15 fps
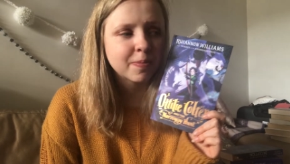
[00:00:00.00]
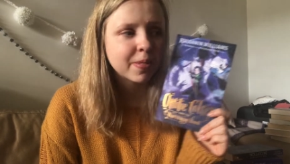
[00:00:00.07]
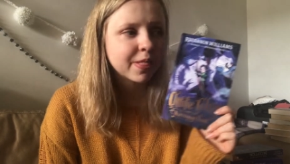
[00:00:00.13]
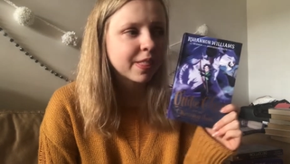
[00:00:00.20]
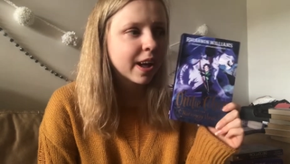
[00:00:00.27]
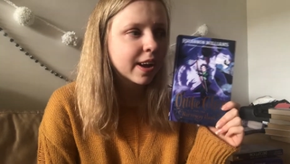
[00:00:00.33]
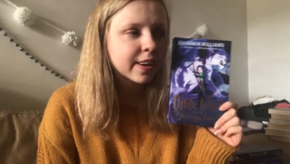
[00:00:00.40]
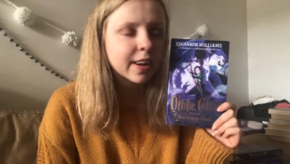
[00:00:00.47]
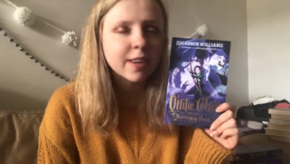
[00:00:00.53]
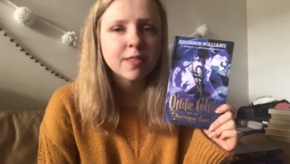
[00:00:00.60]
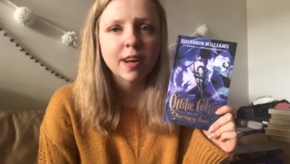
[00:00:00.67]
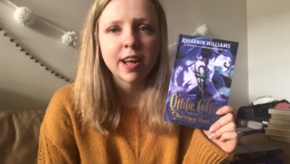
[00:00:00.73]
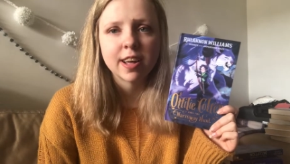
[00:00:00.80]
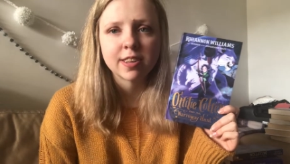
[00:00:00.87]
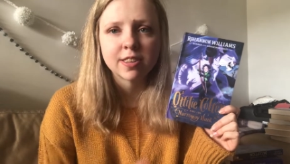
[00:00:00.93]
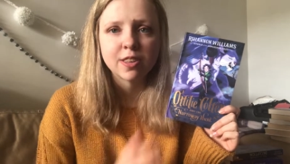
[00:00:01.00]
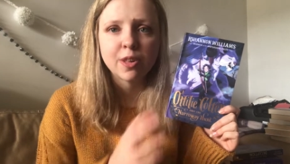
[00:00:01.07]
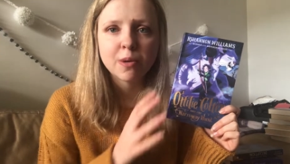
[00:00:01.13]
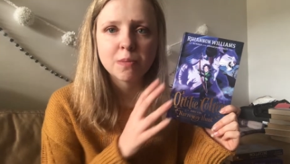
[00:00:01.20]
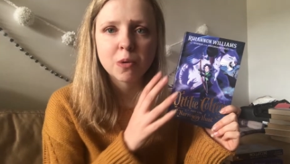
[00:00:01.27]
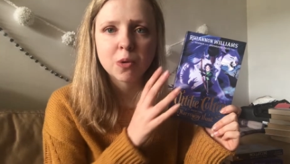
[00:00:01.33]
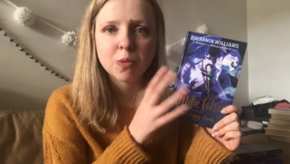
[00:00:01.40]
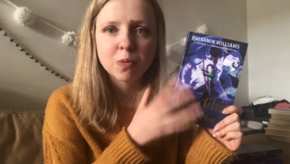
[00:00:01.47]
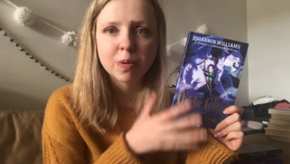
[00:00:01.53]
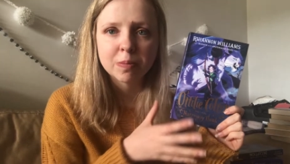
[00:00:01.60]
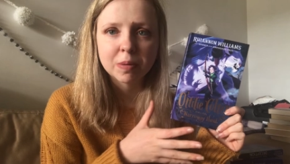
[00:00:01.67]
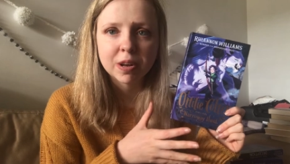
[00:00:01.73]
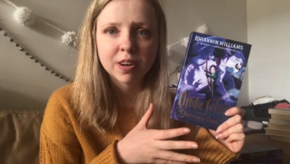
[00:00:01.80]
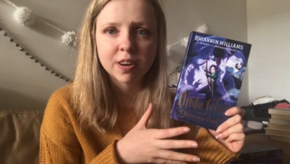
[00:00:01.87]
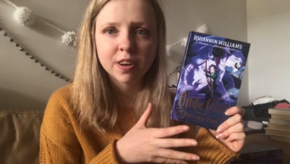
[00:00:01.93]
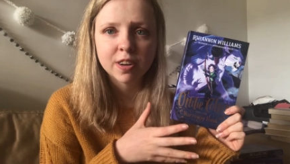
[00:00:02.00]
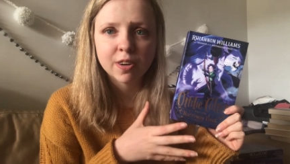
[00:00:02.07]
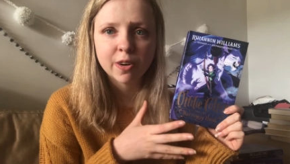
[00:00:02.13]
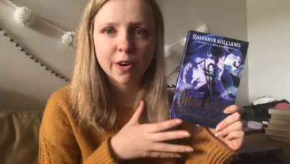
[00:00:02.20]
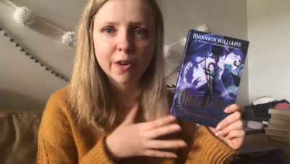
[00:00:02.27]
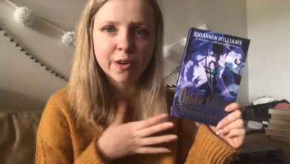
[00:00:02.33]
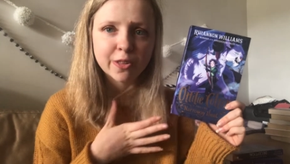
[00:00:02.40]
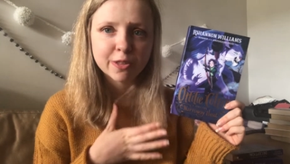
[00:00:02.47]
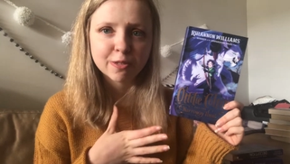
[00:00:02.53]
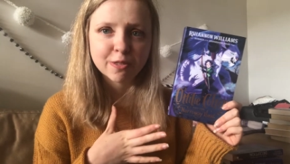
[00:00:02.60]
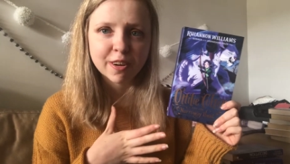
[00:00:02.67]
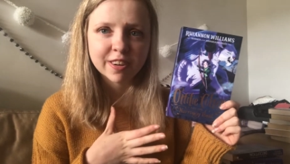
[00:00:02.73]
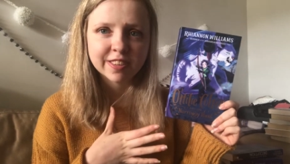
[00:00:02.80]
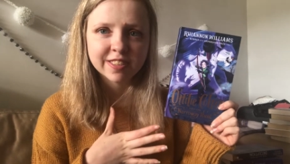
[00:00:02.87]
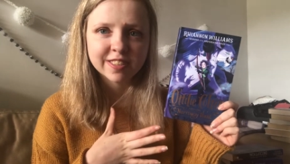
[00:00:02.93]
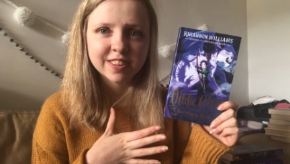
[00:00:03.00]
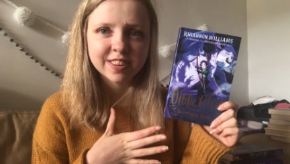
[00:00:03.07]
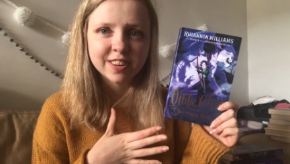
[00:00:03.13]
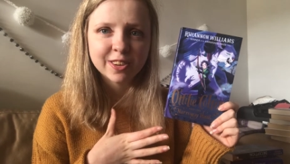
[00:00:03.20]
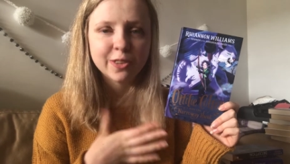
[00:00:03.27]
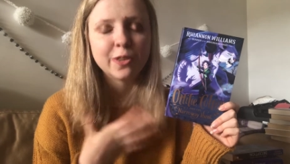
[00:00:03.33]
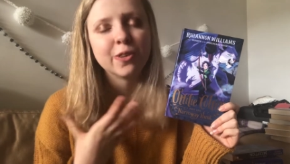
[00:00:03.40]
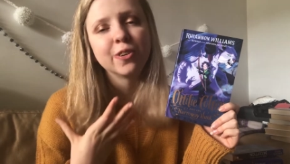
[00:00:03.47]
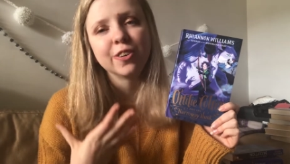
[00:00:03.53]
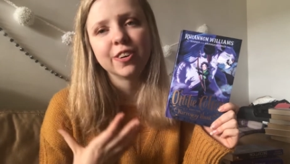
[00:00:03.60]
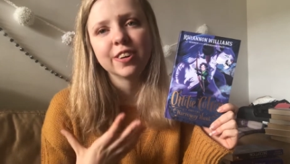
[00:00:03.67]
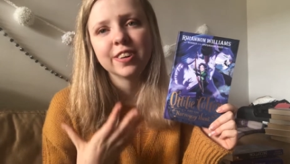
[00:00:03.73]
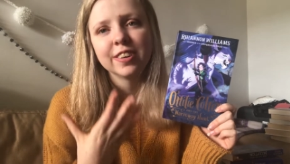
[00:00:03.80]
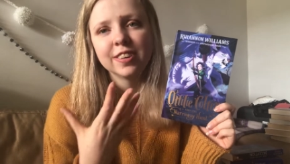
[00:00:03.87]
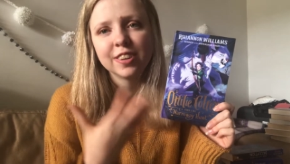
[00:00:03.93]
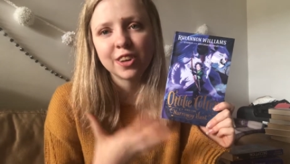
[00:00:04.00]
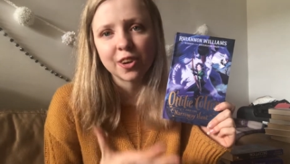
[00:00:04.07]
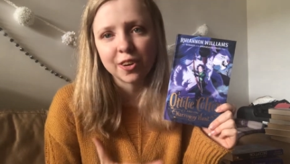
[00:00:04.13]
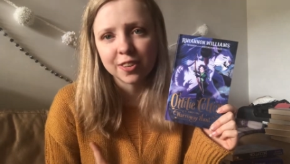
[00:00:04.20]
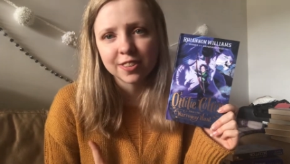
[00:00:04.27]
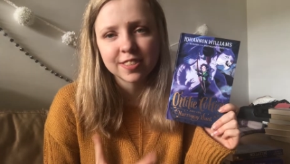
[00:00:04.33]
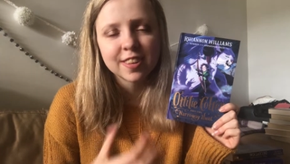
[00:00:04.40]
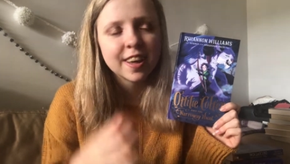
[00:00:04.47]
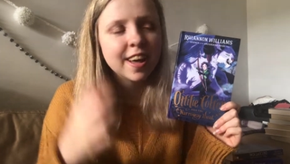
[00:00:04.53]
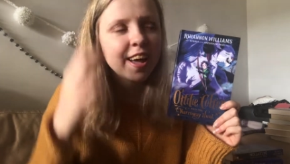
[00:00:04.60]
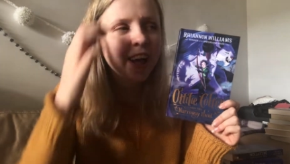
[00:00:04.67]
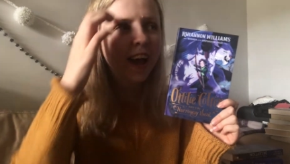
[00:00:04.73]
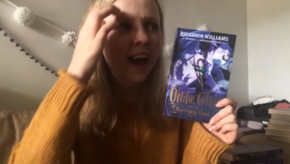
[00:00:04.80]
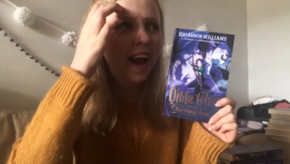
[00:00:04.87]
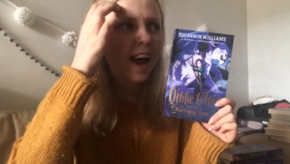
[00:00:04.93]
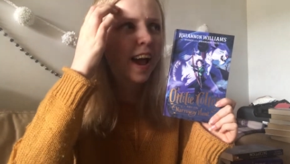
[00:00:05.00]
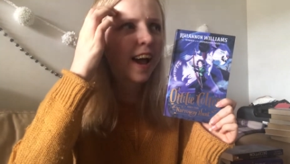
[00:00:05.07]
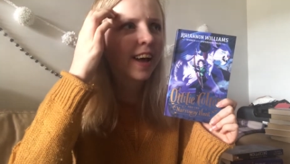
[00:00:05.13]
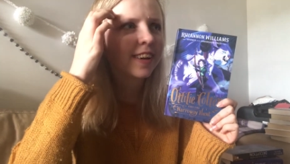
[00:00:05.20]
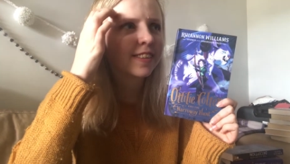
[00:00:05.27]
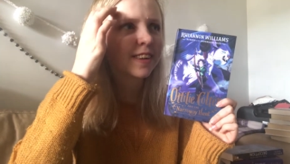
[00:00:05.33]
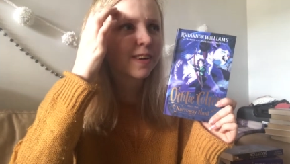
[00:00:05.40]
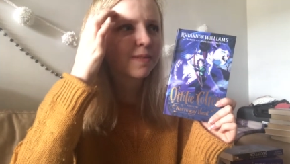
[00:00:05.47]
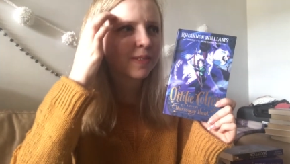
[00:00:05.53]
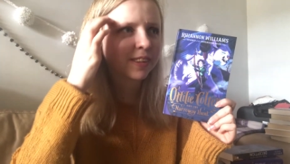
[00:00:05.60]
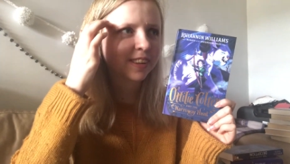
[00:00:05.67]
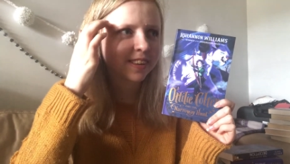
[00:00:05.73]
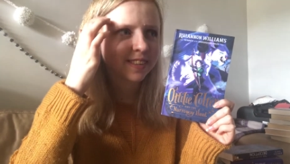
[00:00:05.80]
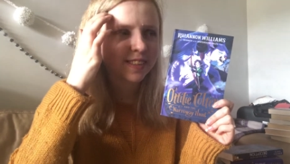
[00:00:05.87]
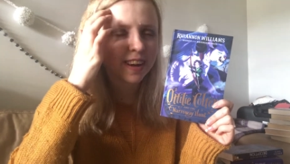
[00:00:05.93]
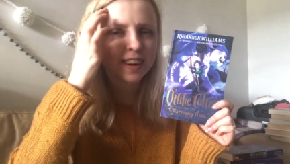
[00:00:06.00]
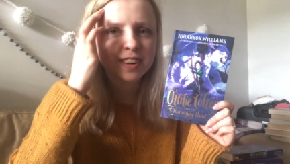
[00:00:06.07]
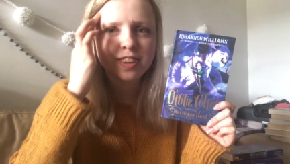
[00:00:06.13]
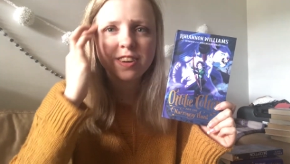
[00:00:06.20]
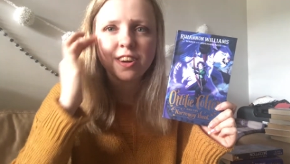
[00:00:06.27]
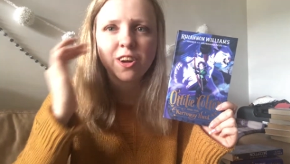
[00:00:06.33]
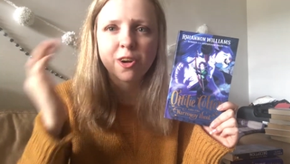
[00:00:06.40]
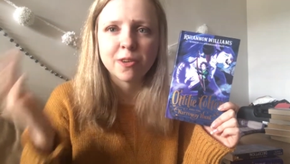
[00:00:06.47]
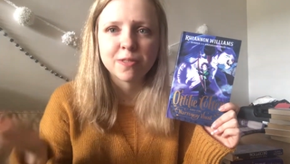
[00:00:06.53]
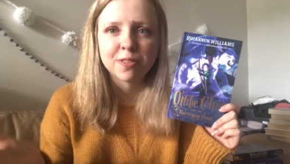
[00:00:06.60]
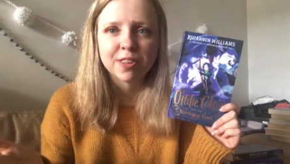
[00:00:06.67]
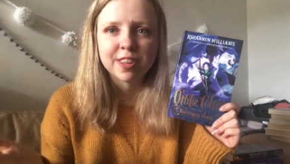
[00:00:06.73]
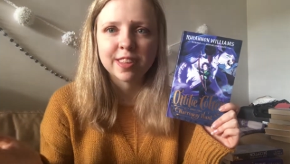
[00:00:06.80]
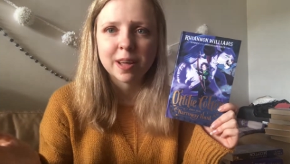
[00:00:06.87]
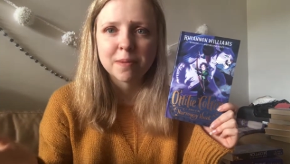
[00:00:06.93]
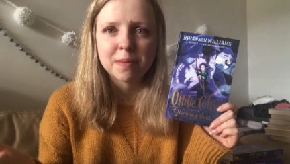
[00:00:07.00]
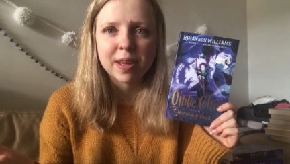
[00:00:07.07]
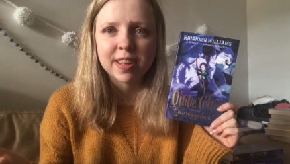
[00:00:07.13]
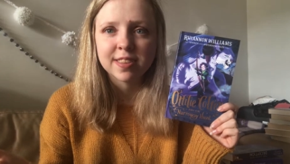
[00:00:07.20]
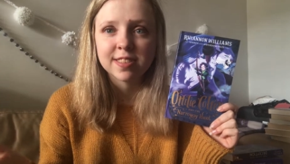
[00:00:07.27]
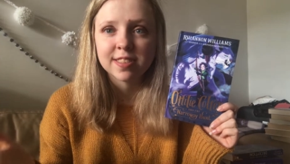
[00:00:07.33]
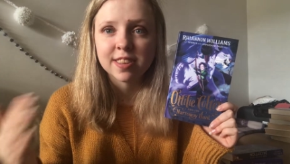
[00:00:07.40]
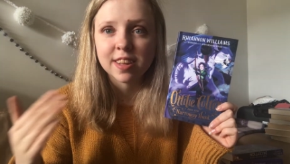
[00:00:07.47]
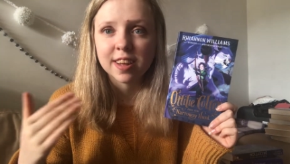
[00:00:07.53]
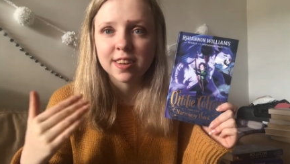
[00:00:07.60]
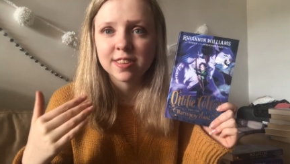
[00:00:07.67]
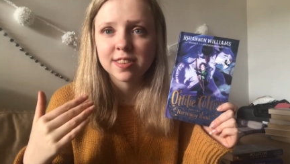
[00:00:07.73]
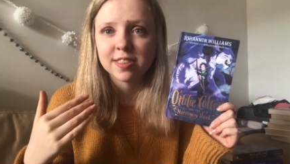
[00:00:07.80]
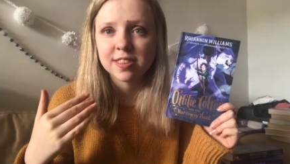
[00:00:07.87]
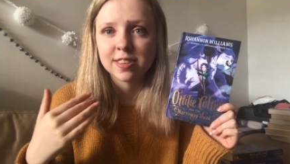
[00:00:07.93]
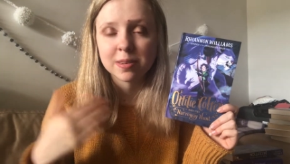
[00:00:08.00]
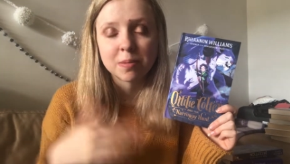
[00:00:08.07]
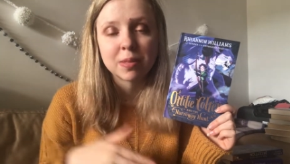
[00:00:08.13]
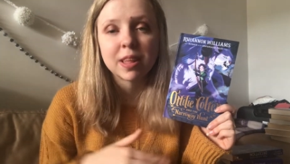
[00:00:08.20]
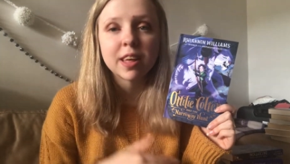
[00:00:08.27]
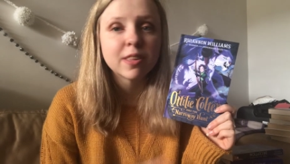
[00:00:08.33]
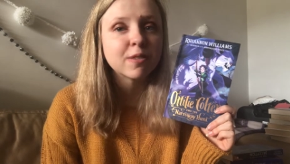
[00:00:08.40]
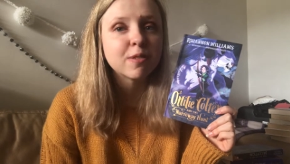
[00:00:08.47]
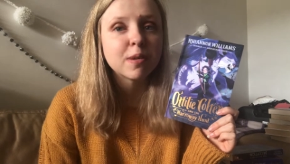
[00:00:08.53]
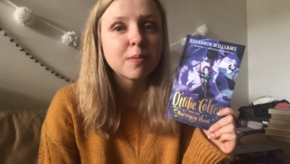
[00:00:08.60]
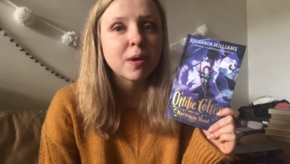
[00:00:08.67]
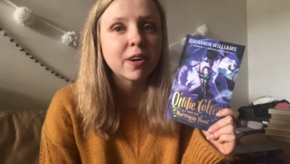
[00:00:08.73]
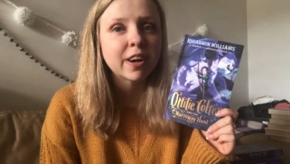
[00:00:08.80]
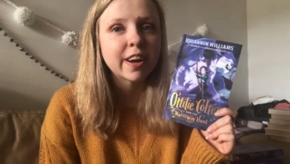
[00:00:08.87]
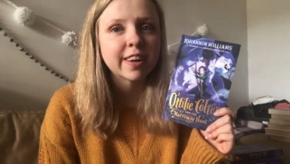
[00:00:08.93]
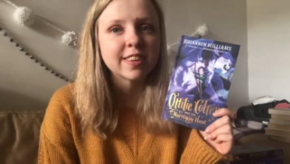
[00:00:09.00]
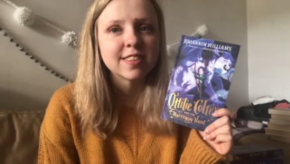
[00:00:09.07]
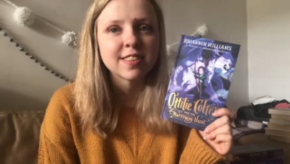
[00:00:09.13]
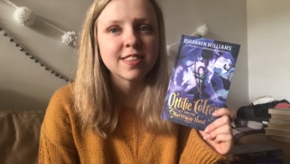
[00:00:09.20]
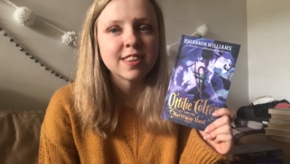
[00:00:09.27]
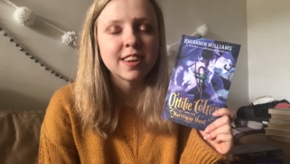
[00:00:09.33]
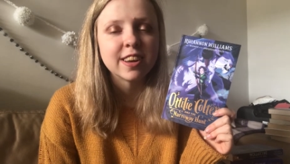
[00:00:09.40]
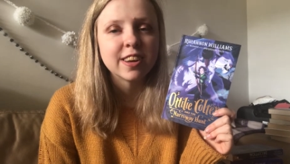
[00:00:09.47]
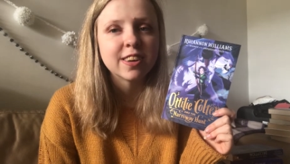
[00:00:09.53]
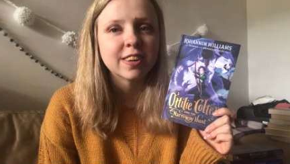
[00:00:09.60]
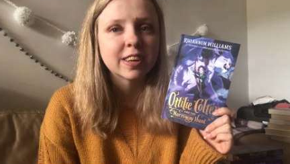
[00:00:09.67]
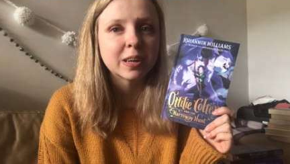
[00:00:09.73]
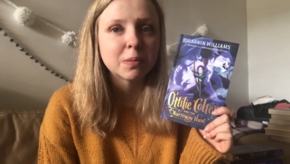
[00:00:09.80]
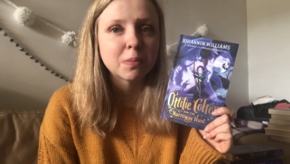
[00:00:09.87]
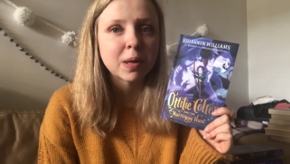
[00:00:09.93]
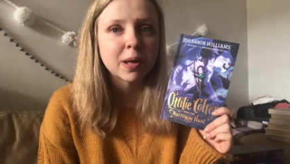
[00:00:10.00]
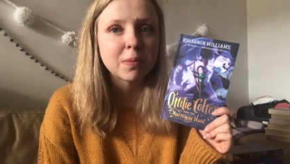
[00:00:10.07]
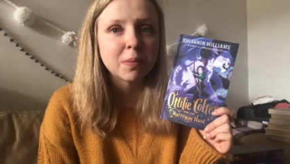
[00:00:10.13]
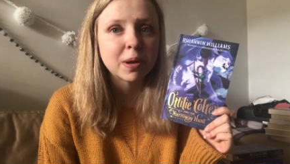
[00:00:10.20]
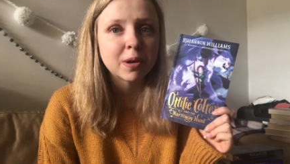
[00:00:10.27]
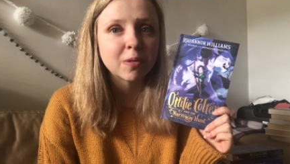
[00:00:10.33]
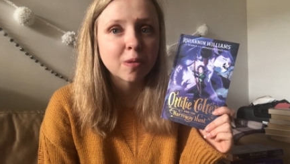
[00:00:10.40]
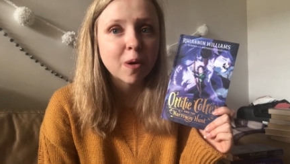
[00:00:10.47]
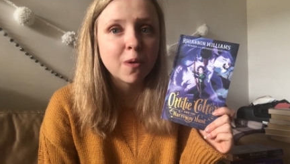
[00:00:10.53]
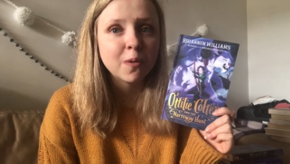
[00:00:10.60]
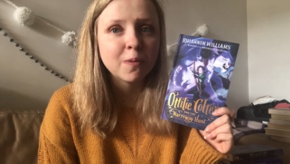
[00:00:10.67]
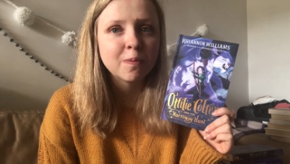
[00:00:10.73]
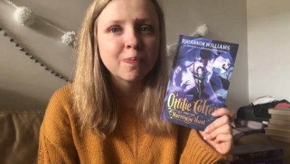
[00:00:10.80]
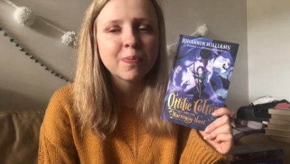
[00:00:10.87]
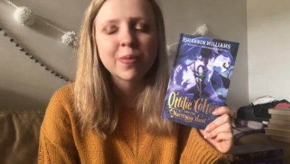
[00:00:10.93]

that cover has a lot more women on the front, or girls, and I'm really excited. Hopefully that means that some of the other female characters in here are going to play a bigger role.